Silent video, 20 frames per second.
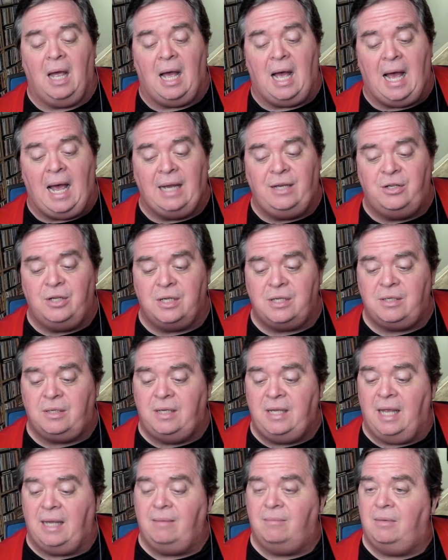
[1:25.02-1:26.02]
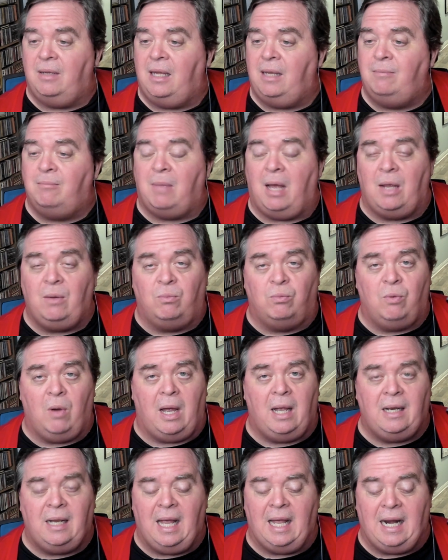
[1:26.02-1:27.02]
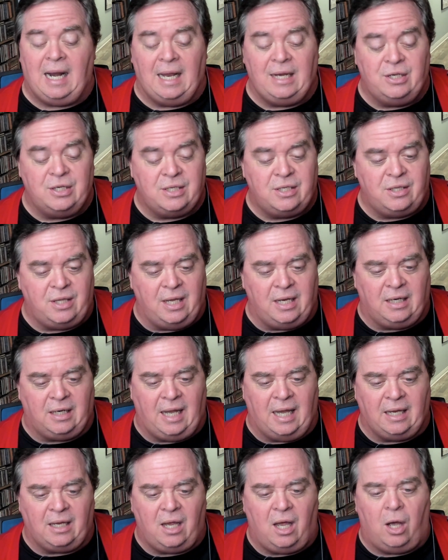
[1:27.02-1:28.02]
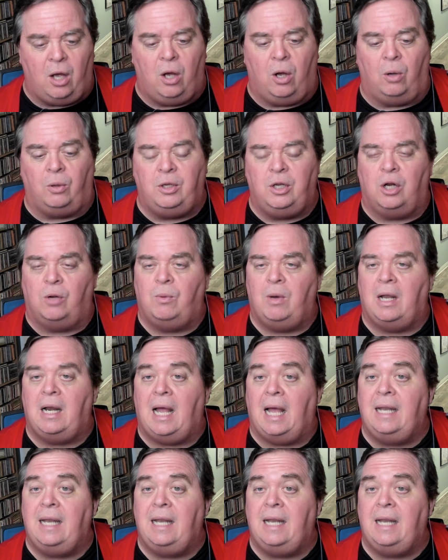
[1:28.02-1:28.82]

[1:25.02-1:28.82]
I just get in my rut and I just think like, oh, you know what?